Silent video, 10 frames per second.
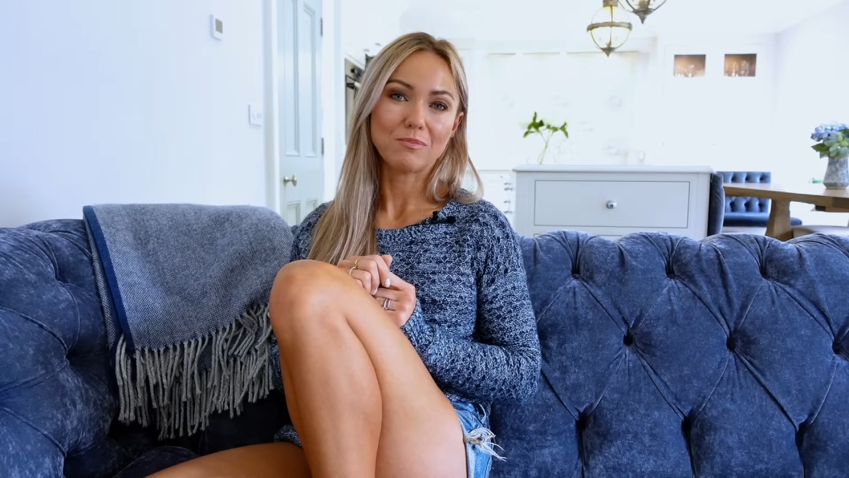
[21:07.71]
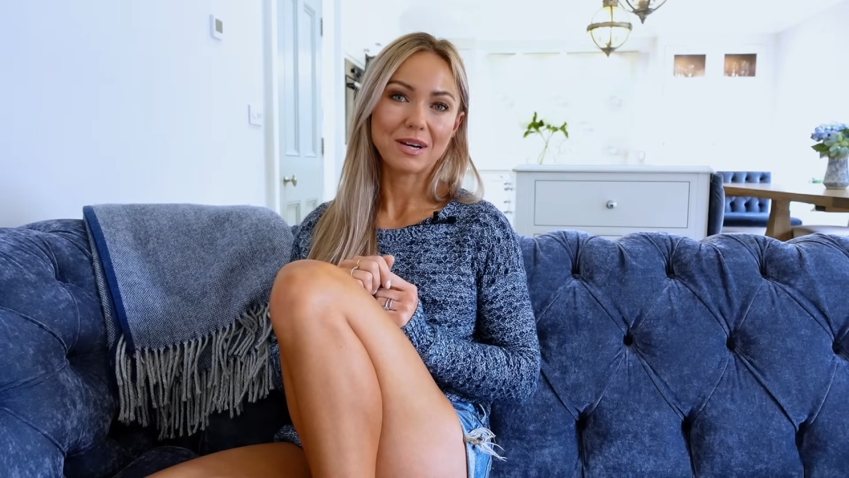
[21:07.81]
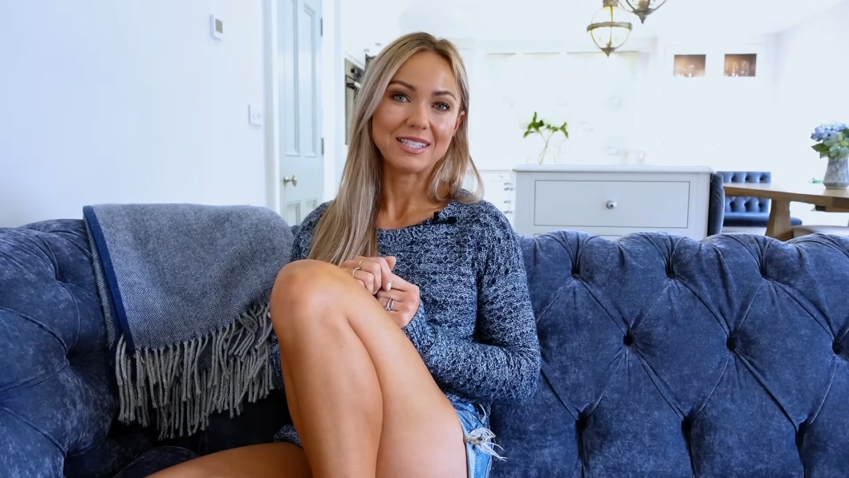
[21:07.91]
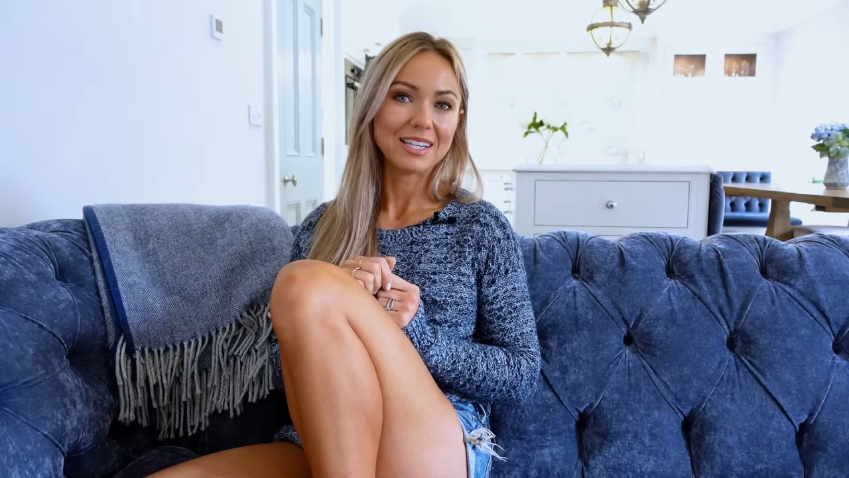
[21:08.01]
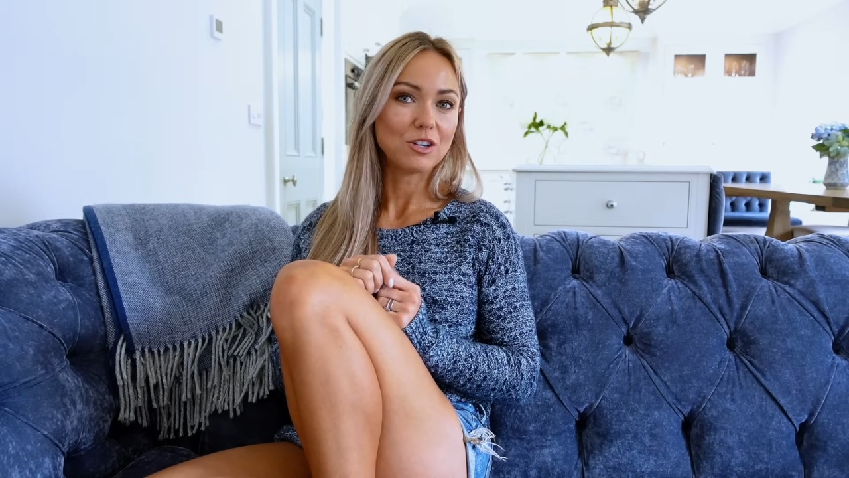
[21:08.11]
my
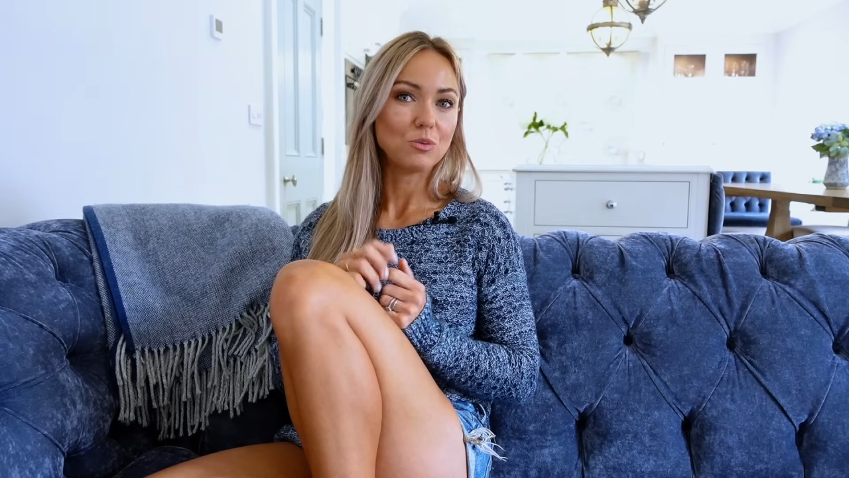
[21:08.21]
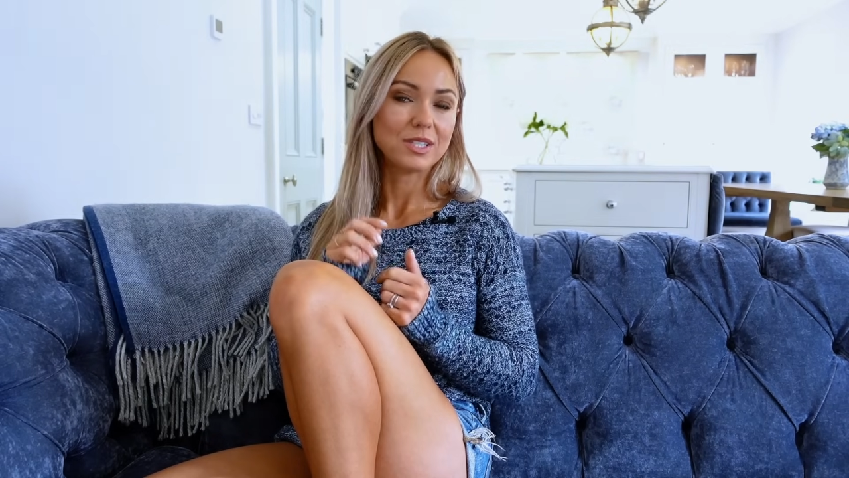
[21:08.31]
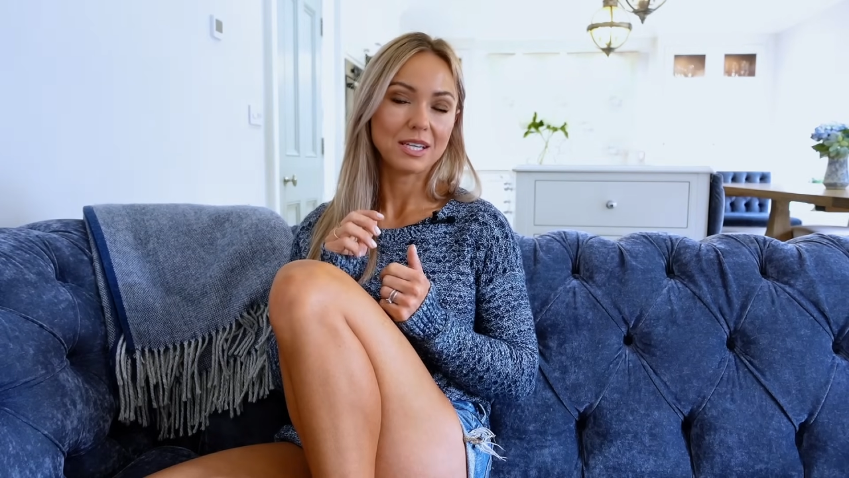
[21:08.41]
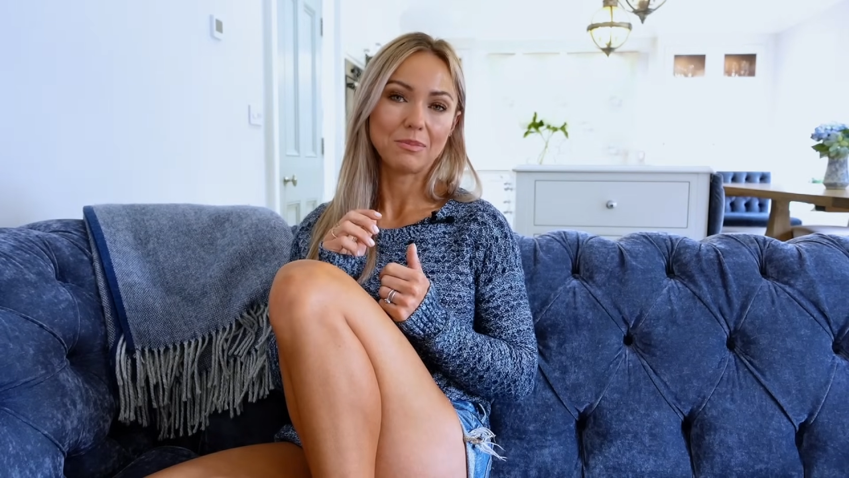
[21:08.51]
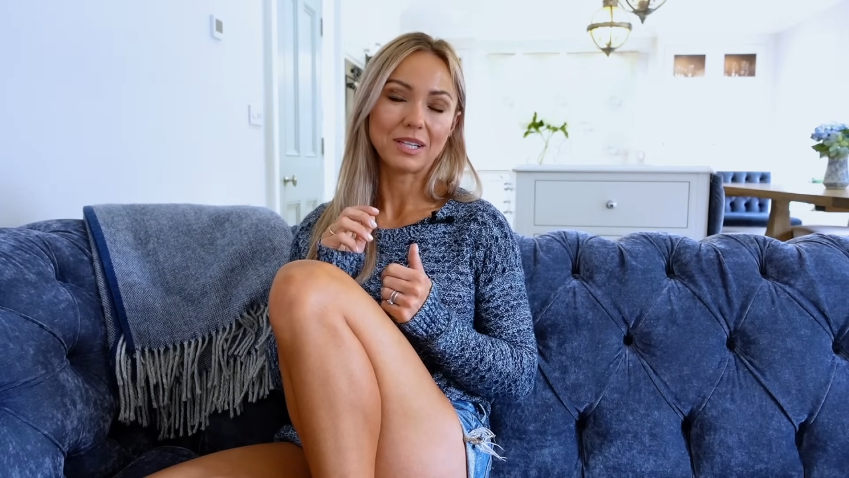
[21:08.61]
dinner would
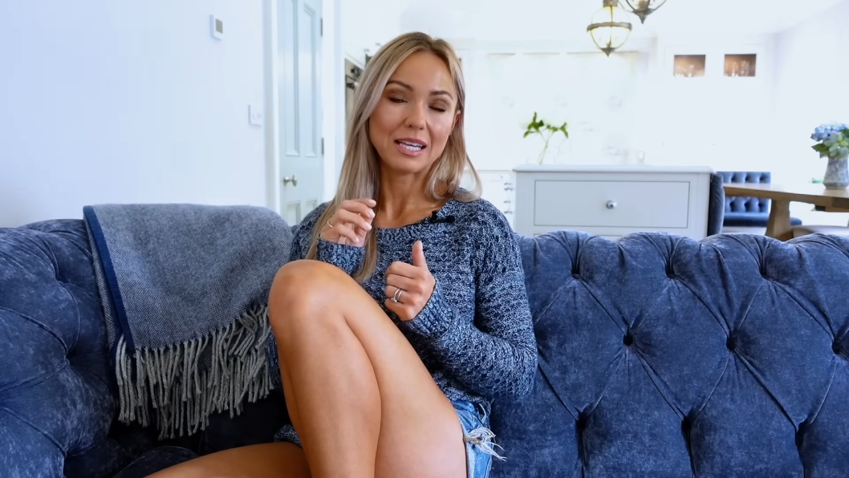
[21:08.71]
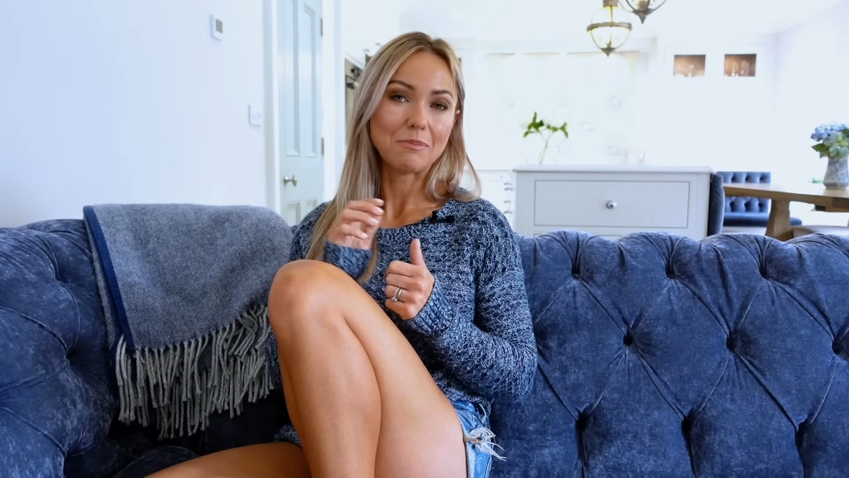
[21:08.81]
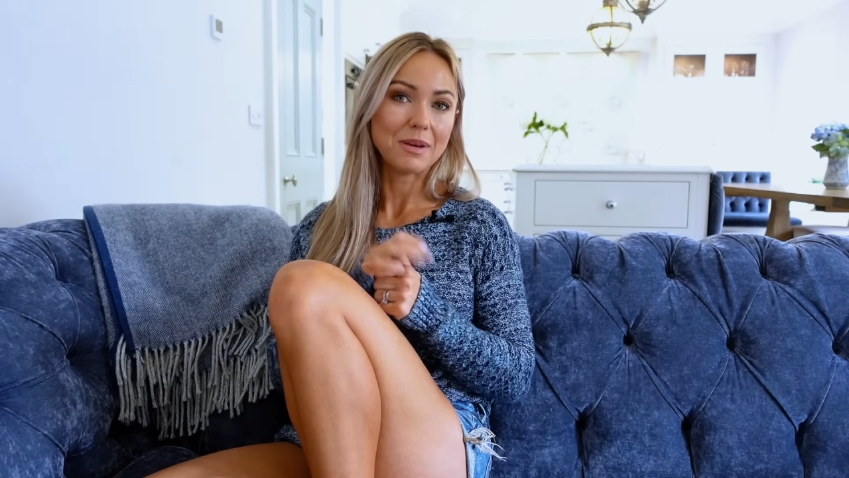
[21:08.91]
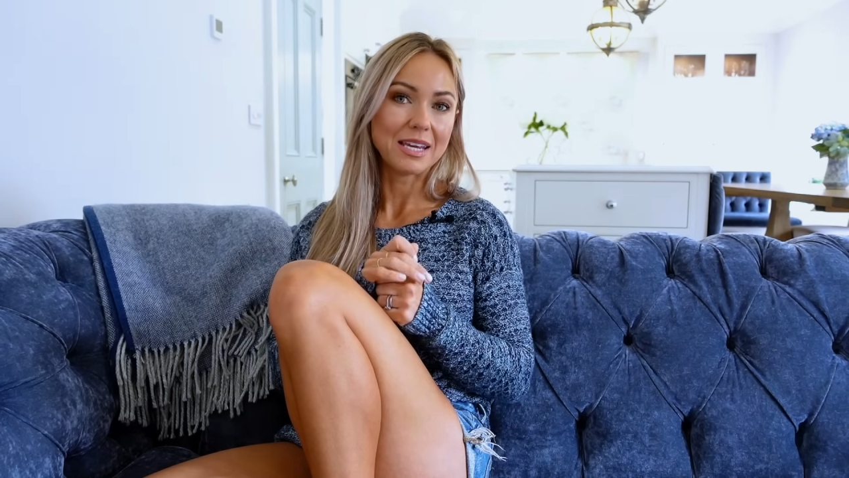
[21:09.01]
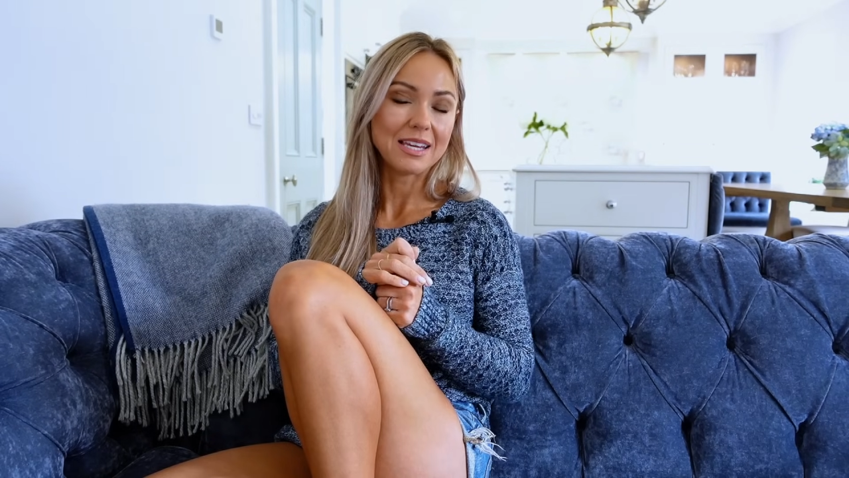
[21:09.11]
typically
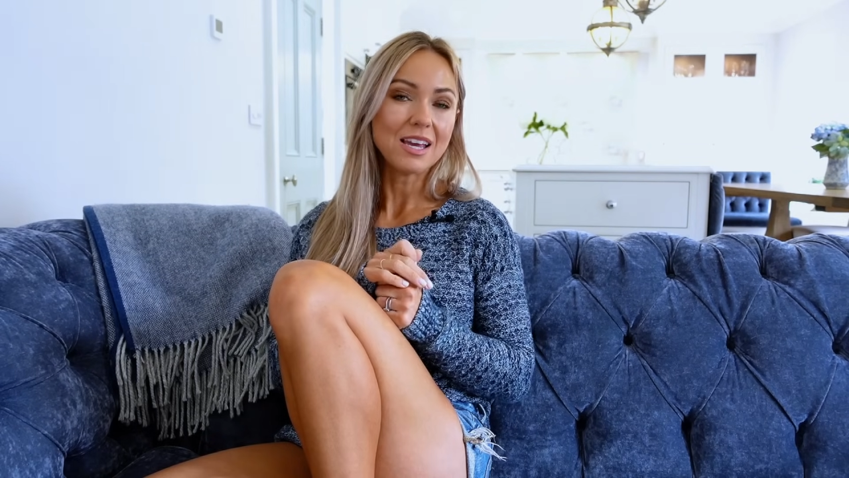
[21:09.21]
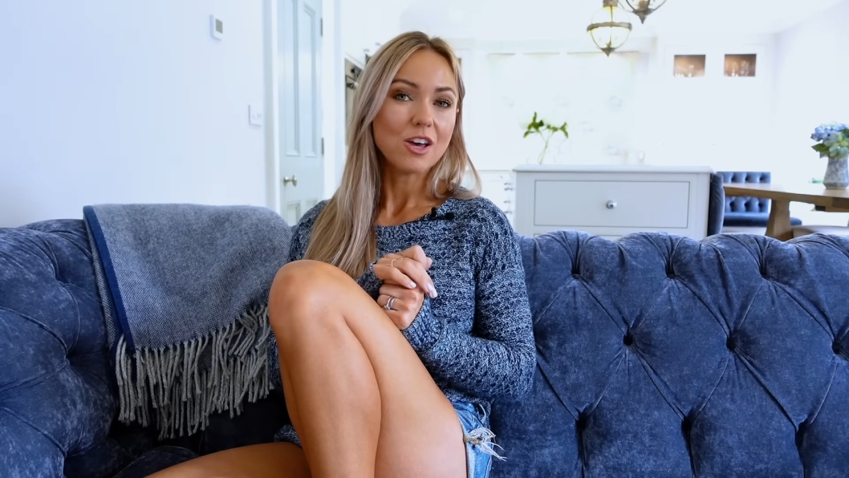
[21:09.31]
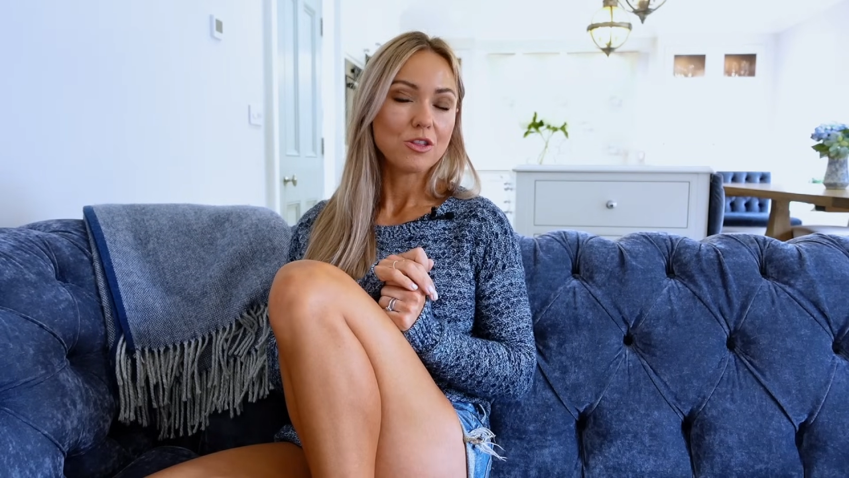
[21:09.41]
be